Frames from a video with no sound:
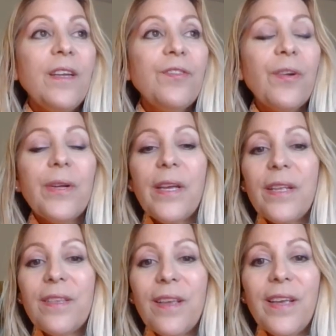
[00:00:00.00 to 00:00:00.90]
So
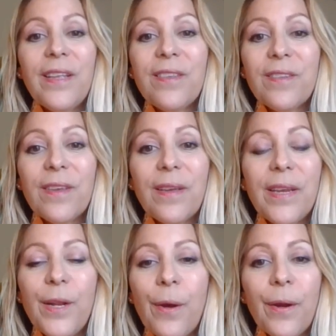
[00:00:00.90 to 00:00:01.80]
it's
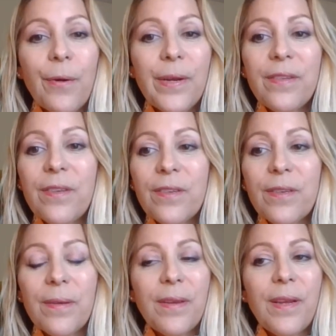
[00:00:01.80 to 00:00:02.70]
increases,